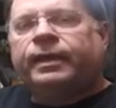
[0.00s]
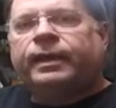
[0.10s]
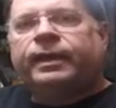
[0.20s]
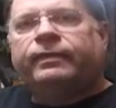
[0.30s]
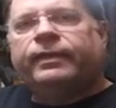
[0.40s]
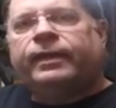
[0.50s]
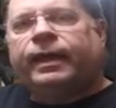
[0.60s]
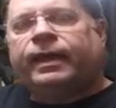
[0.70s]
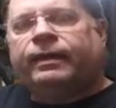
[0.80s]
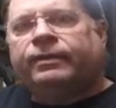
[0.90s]
in the
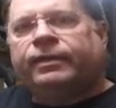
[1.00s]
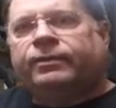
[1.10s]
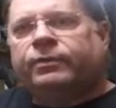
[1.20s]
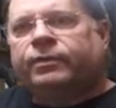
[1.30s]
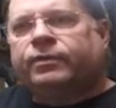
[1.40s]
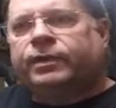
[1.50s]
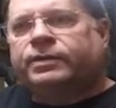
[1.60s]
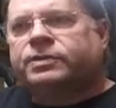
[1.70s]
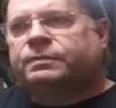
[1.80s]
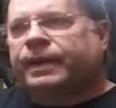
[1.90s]
die that will
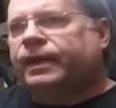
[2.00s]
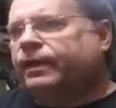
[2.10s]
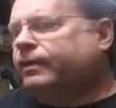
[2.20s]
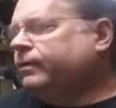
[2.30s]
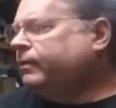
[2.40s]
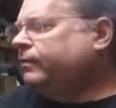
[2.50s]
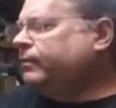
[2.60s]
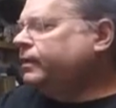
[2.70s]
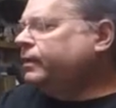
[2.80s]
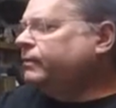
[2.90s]
expand
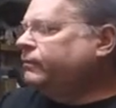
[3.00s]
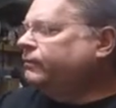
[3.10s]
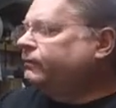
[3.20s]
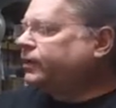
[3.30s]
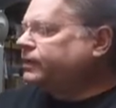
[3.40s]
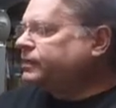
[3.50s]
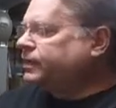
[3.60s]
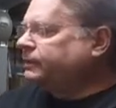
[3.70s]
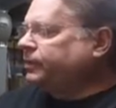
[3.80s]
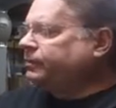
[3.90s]
the very
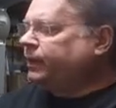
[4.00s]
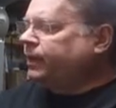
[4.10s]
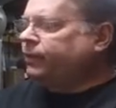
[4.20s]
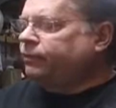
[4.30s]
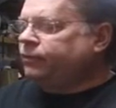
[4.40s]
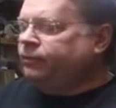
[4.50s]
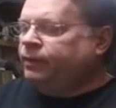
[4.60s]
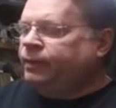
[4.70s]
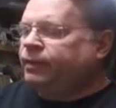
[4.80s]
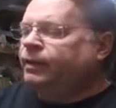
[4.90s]
tip of the mouth.
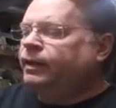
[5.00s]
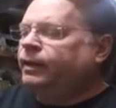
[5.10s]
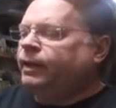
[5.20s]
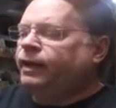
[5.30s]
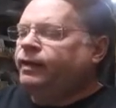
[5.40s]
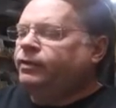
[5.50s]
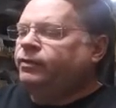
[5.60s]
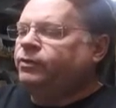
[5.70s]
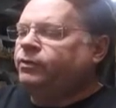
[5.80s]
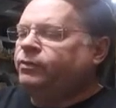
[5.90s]
And
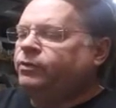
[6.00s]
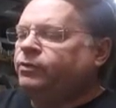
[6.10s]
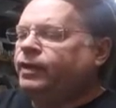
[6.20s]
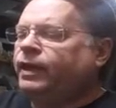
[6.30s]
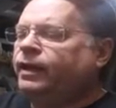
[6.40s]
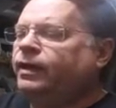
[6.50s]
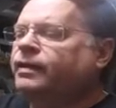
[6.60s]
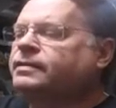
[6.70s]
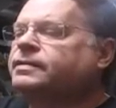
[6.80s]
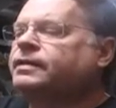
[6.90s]
you
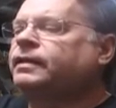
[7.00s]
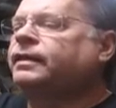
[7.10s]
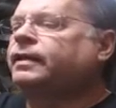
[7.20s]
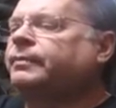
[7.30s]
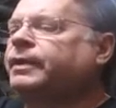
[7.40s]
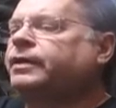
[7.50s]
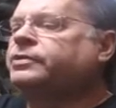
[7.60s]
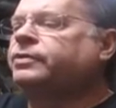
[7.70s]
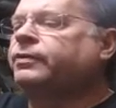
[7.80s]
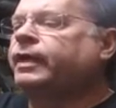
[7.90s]
cannot see it, I
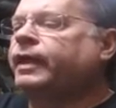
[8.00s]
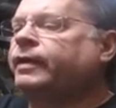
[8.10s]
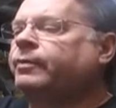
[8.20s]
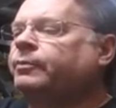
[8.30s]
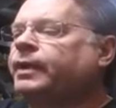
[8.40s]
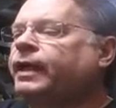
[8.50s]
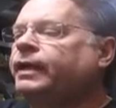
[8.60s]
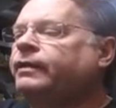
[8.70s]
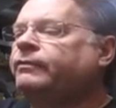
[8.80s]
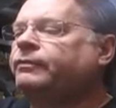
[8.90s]
imagine, on camera, but I
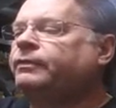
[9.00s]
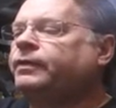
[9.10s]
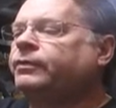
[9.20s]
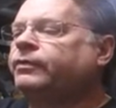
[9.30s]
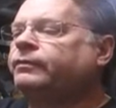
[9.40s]
can feel the